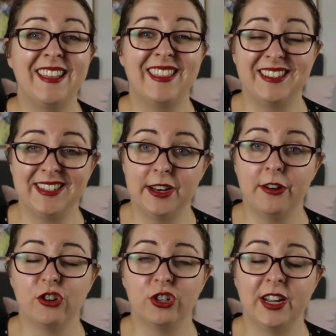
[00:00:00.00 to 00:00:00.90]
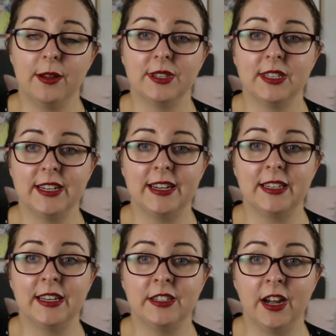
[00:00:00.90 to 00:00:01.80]
that Sienna actually comes and stays
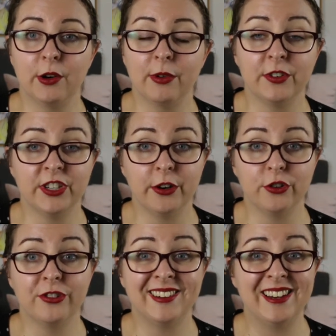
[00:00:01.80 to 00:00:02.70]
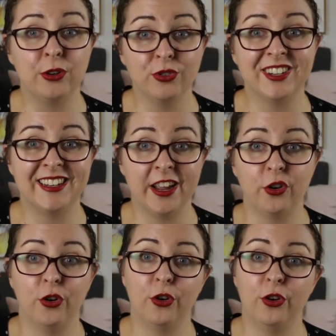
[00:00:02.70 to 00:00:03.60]
in Dark River territory in order to get
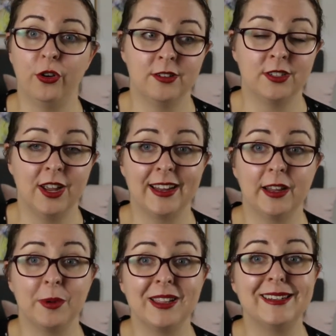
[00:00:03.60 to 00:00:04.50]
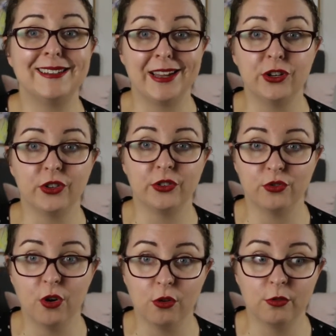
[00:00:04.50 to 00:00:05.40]
her psychic abilities under
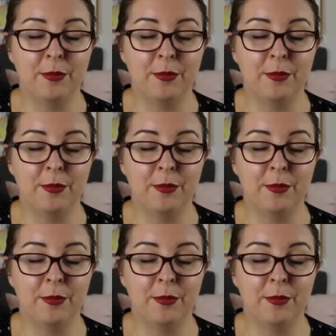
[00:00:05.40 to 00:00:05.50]
control.